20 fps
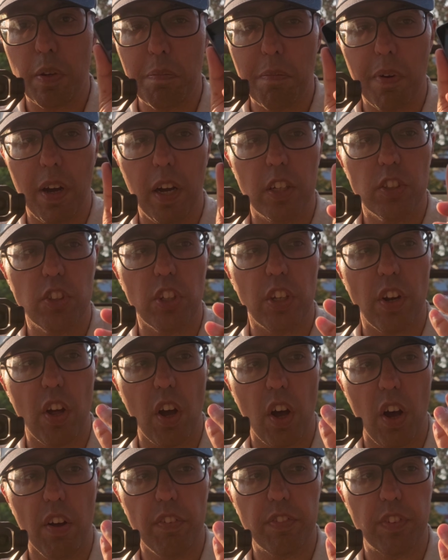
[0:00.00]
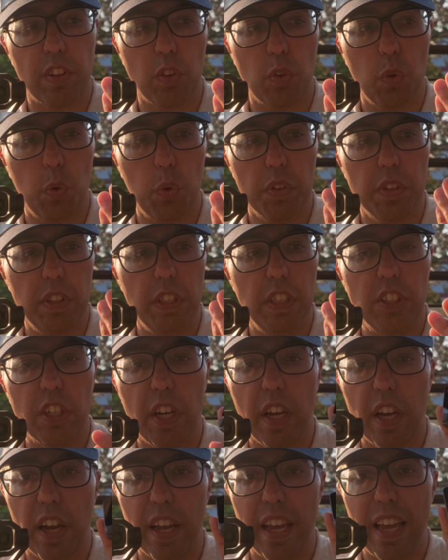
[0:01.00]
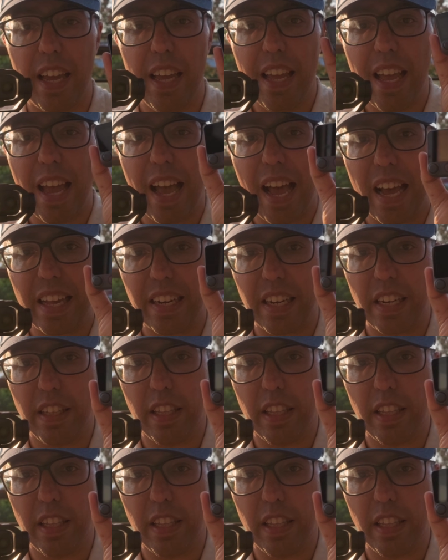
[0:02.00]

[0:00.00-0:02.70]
much an afterthought. DJI added